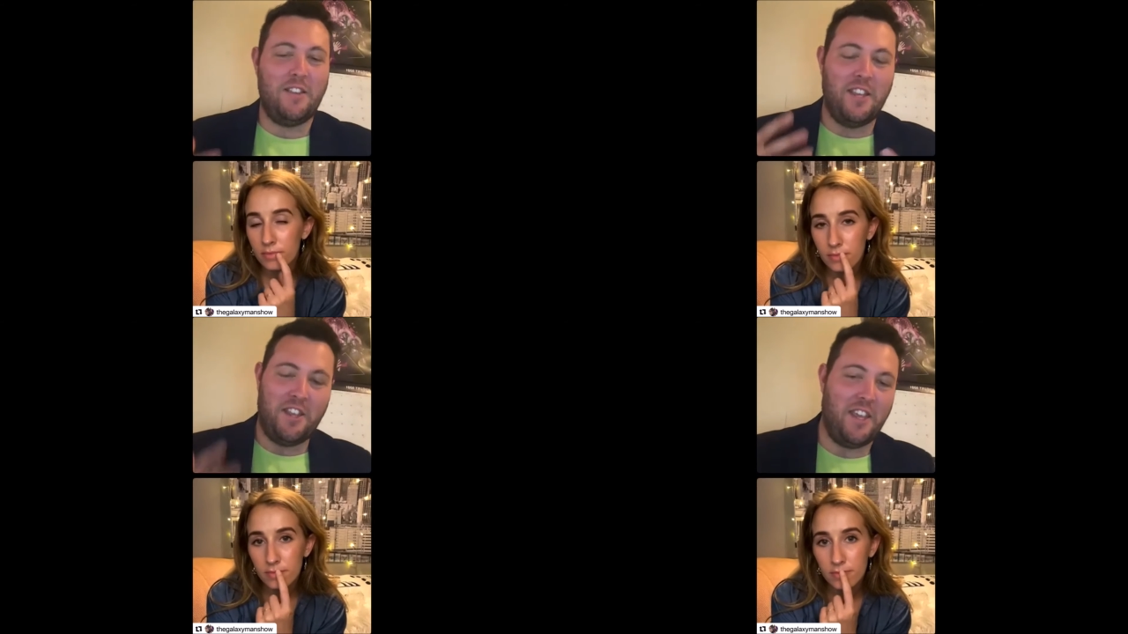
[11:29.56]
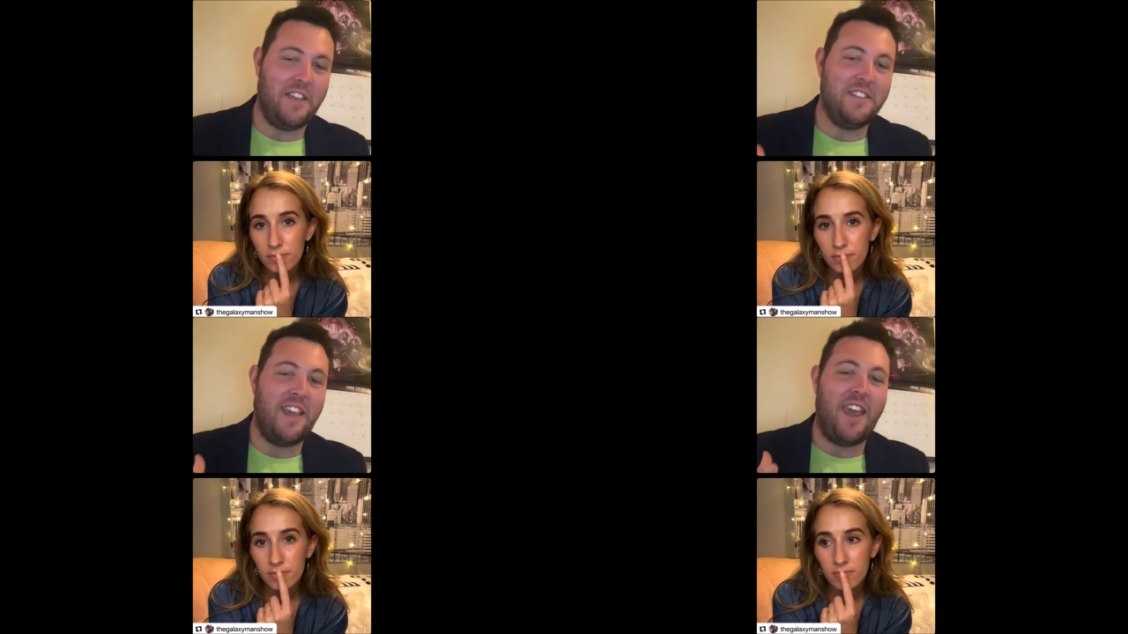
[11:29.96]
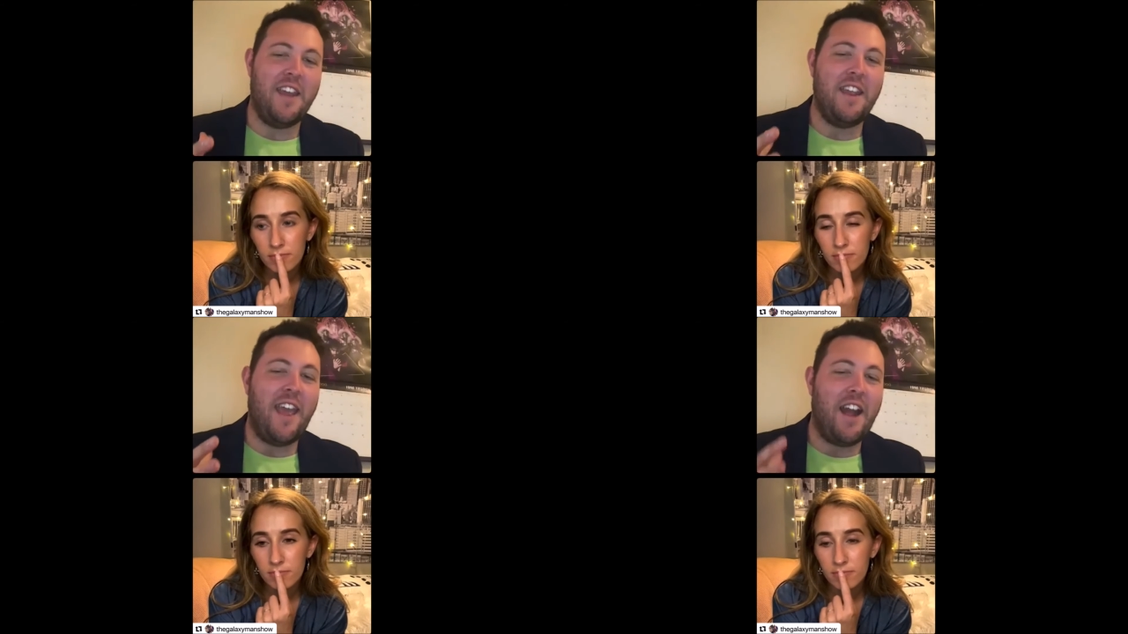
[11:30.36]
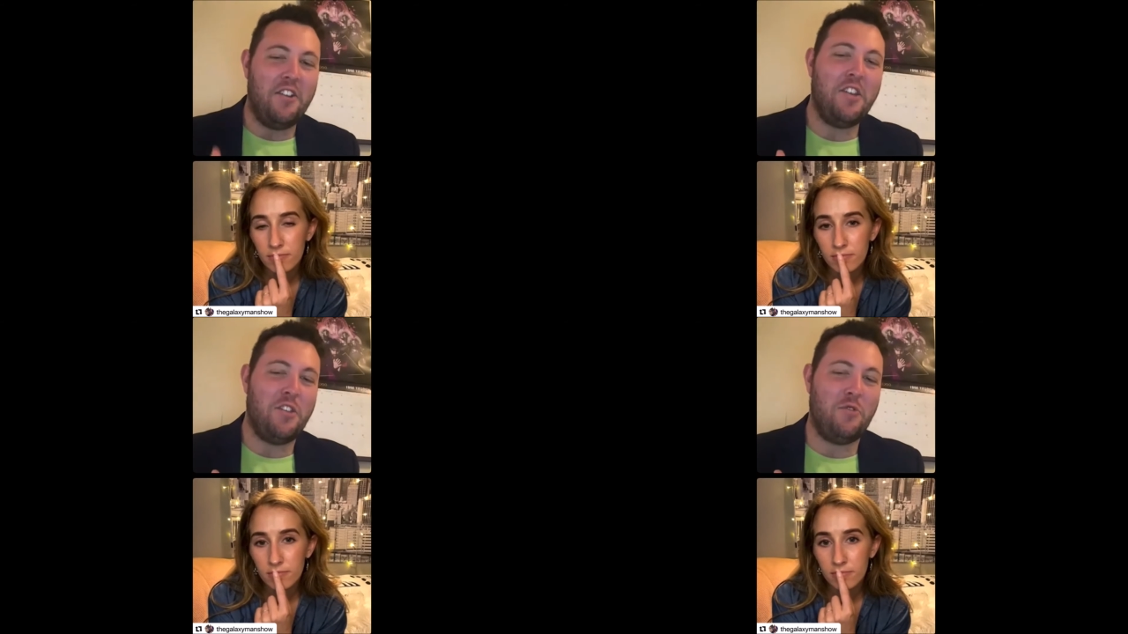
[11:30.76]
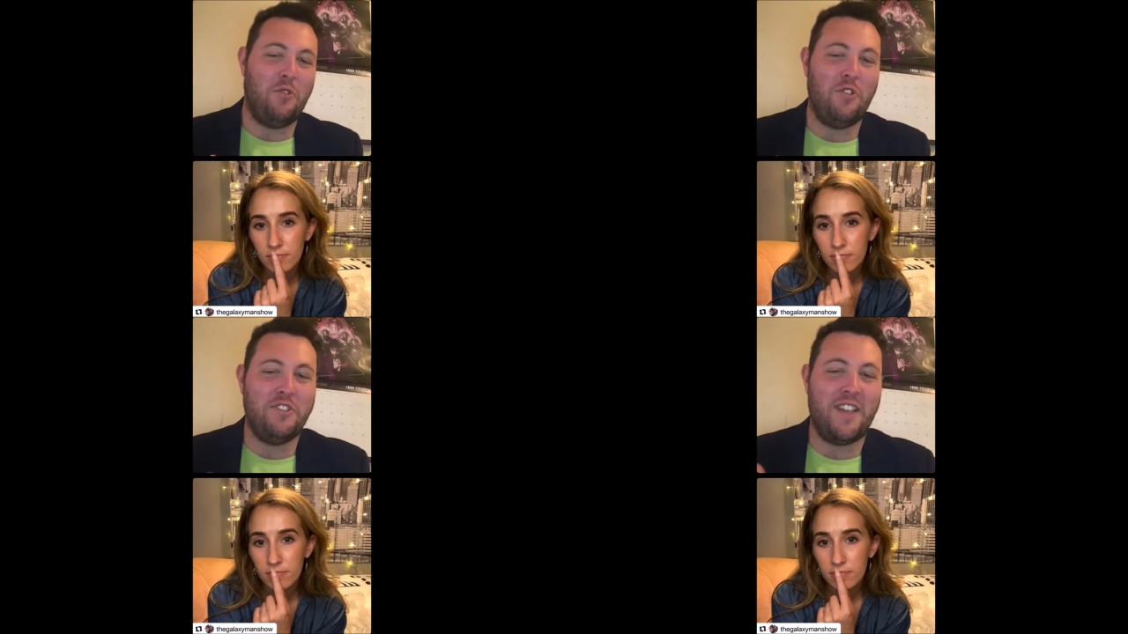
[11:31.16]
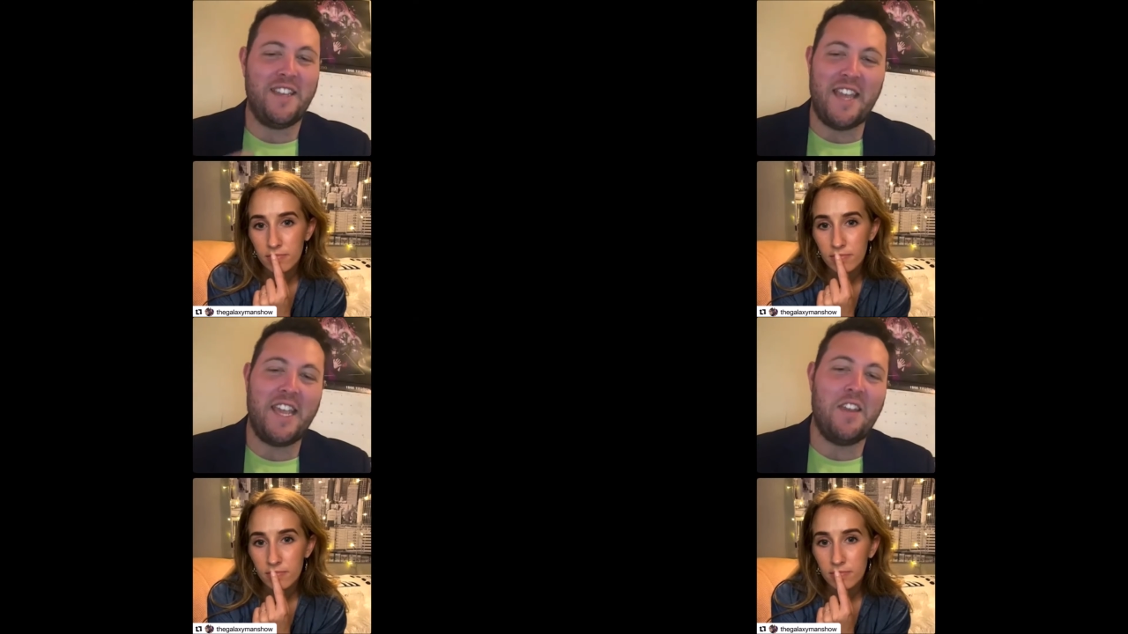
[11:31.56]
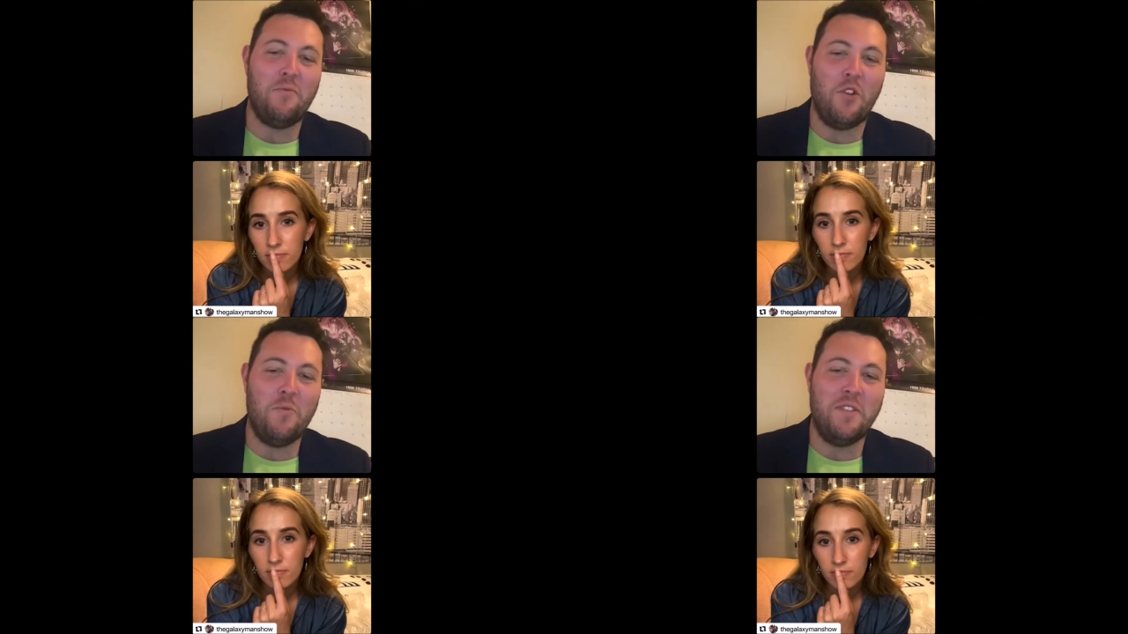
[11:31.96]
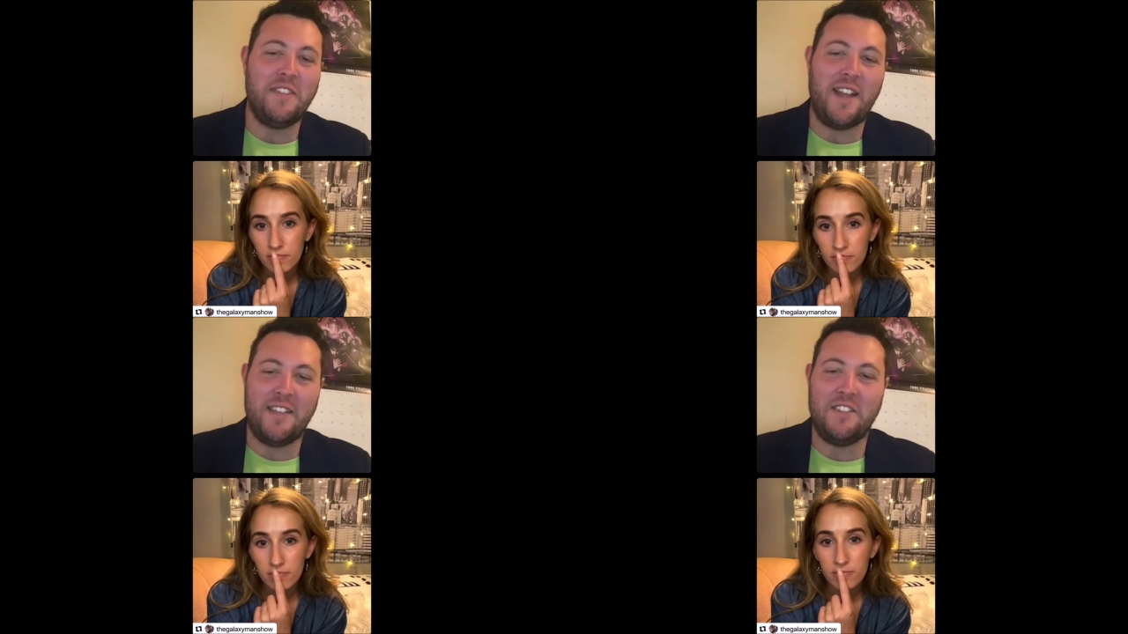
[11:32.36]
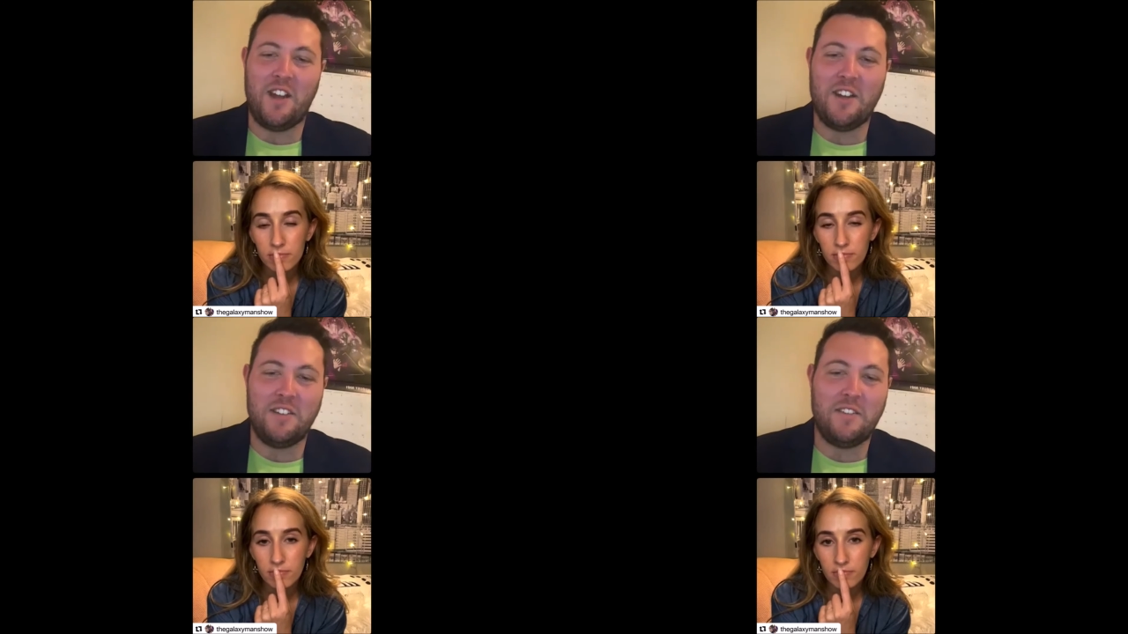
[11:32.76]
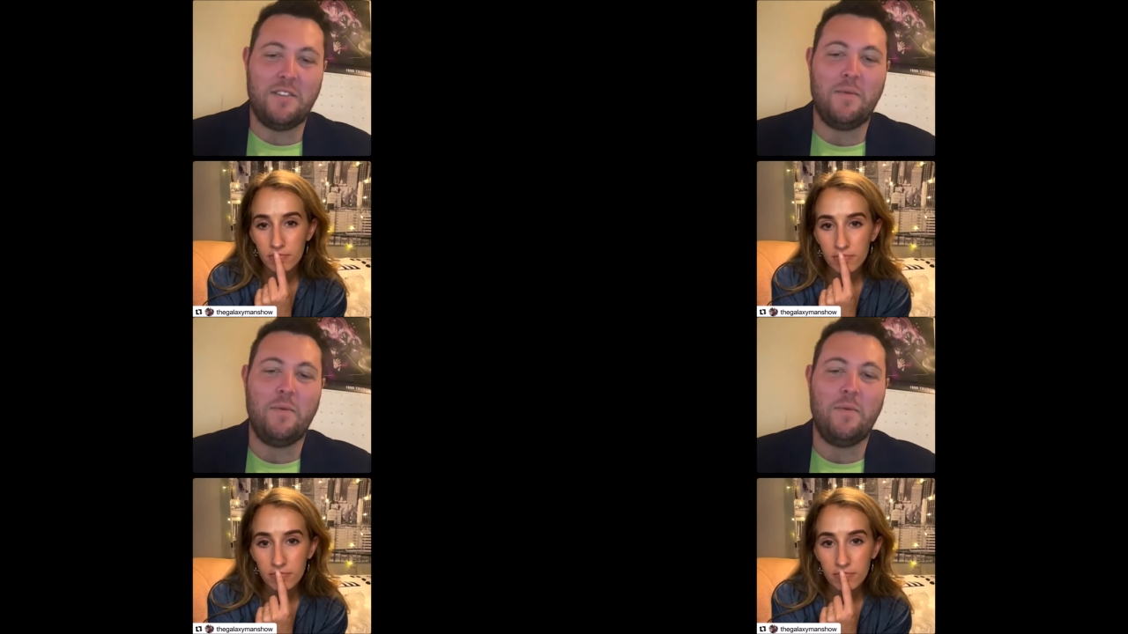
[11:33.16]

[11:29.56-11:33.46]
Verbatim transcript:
Speaker 1: to things and how do you get through those like negative moments as an artist?